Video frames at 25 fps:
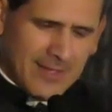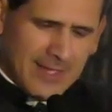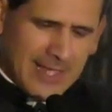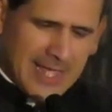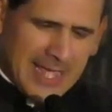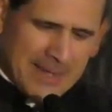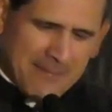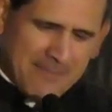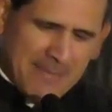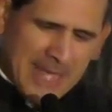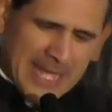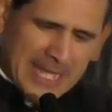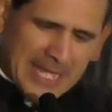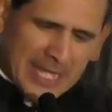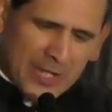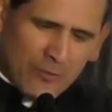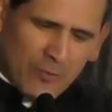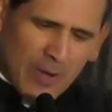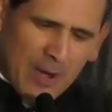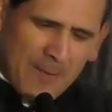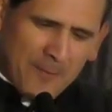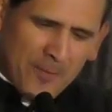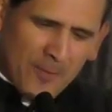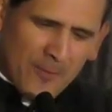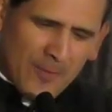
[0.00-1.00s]
and making
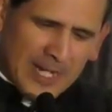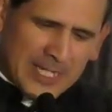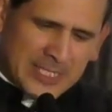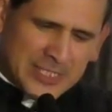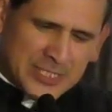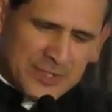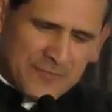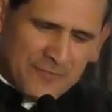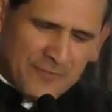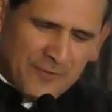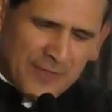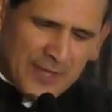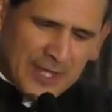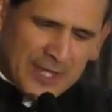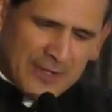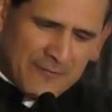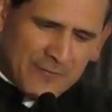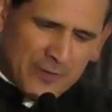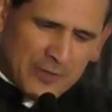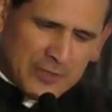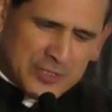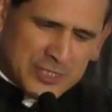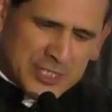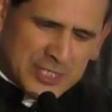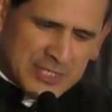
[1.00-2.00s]
reparation for the
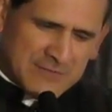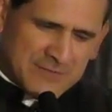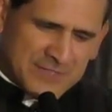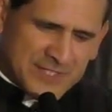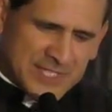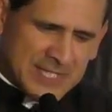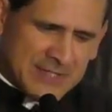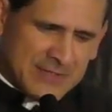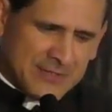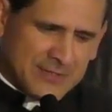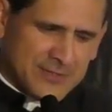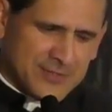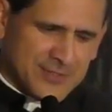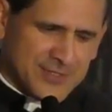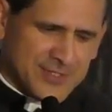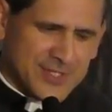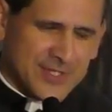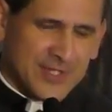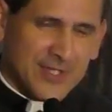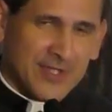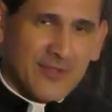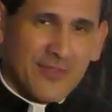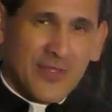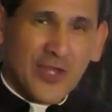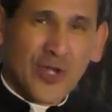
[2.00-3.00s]
conversion of sinners.
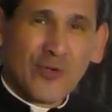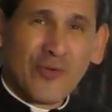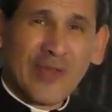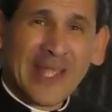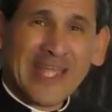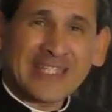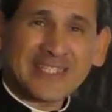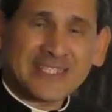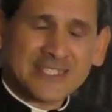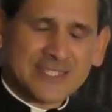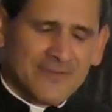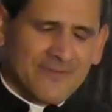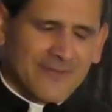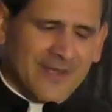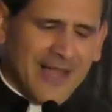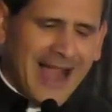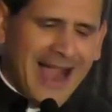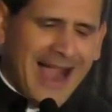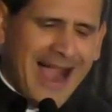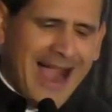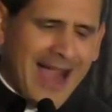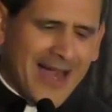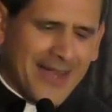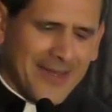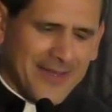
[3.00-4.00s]
The grace of
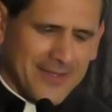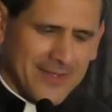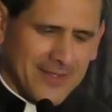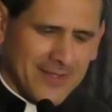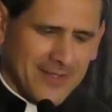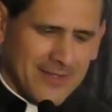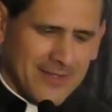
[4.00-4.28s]
God,